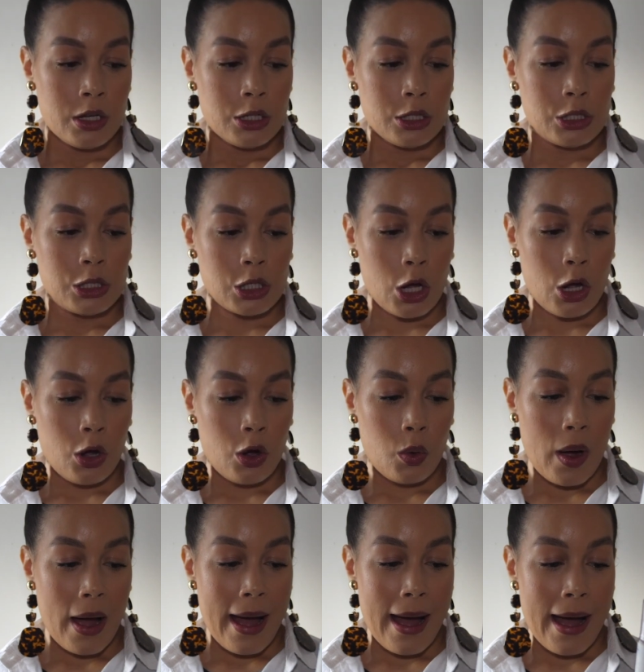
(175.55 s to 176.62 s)

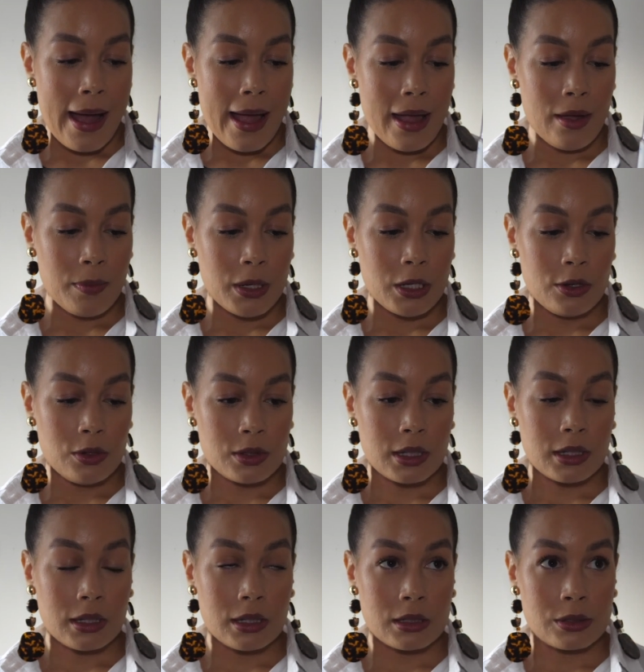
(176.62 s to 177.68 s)
So I have been
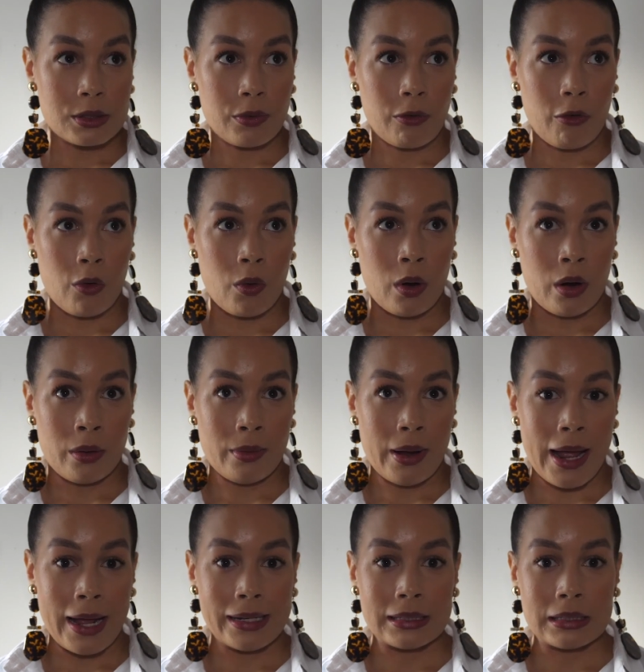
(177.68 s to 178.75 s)
using this for
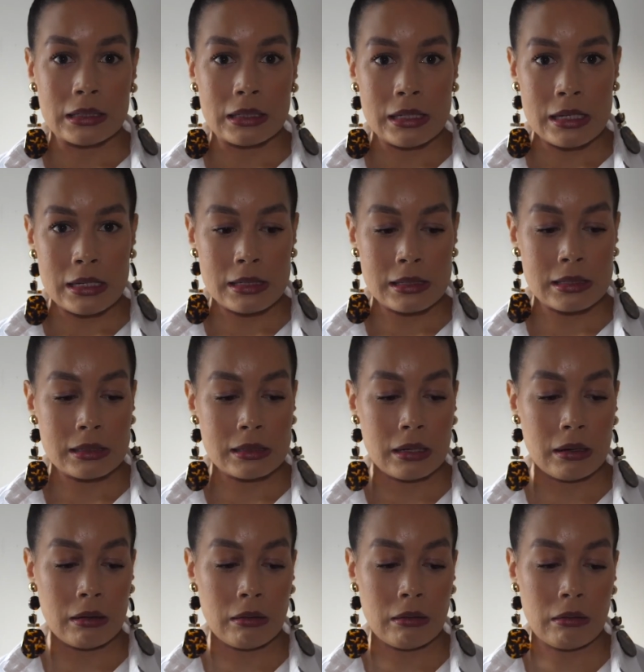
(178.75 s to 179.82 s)
at least
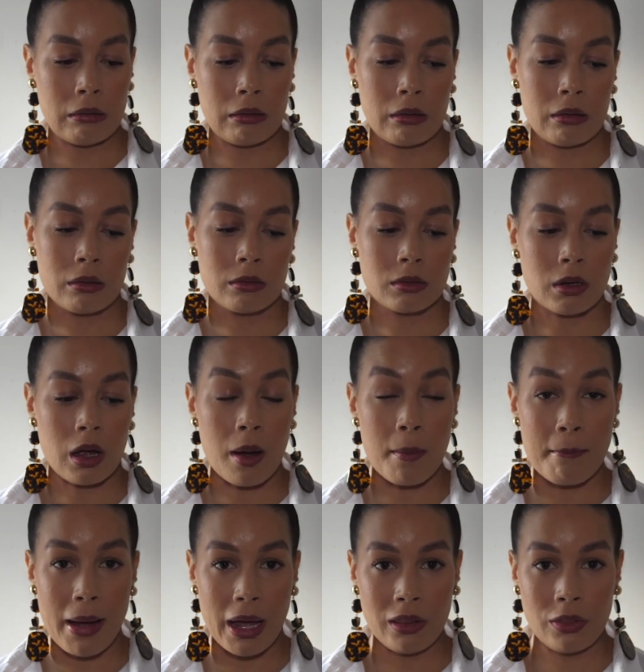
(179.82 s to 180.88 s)
a
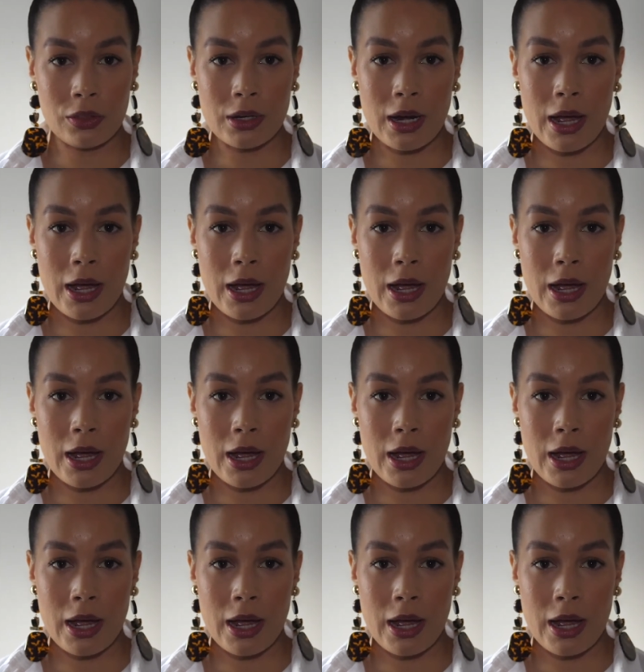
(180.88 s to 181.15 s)
month